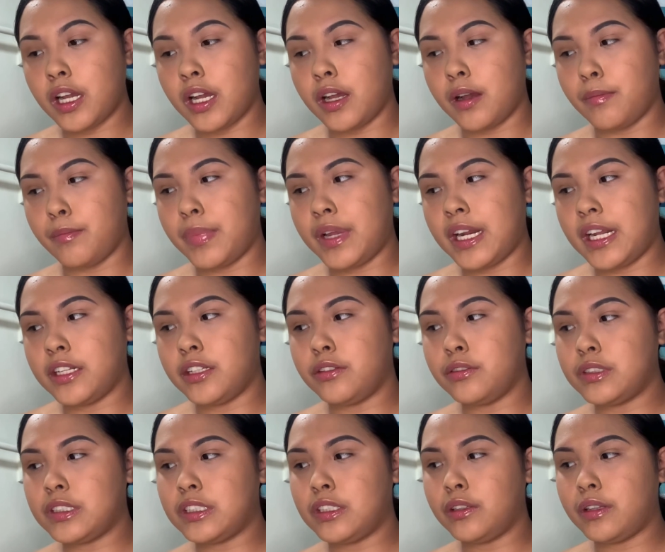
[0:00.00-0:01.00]
But I do
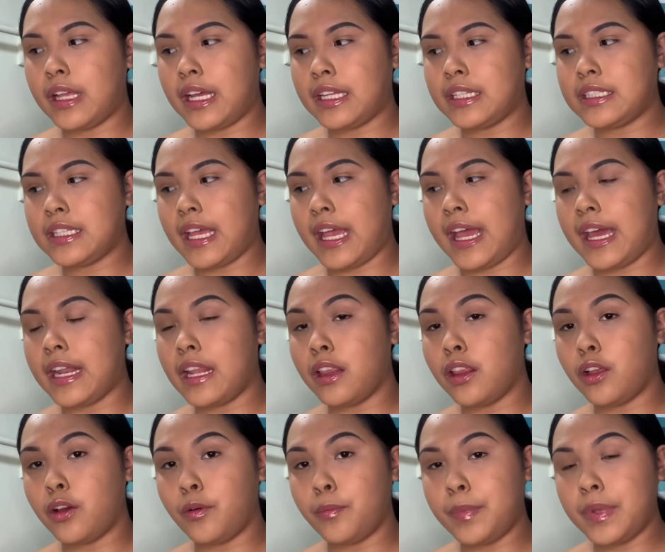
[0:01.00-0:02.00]
still like to add a
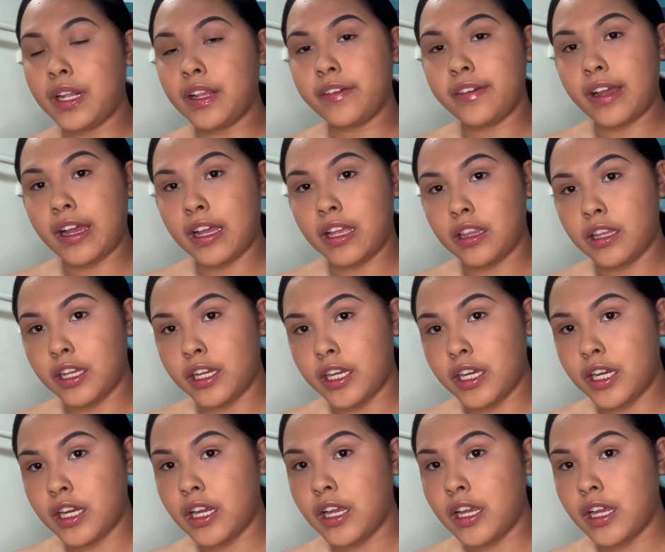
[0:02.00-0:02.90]
little bit of color,